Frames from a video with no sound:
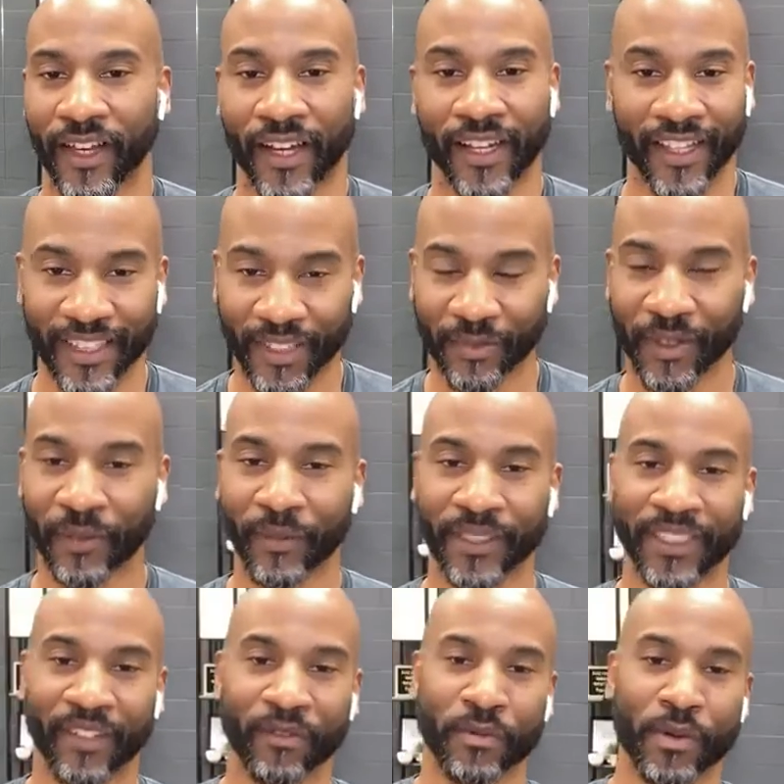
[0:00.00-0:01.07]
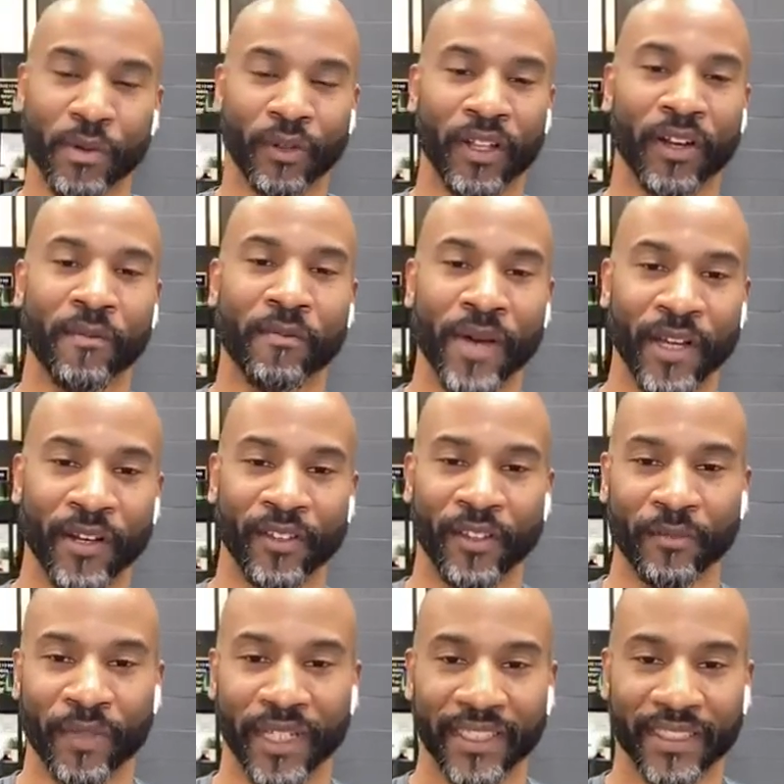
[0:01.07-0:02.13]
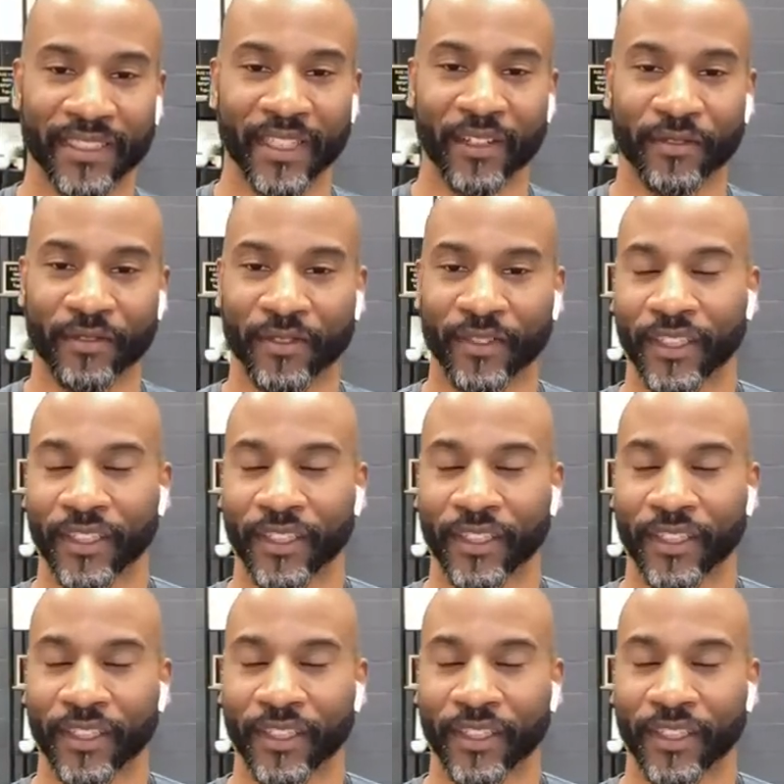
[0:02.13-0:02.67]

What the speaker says: I like surrounding myself with people that are better than me at stuff.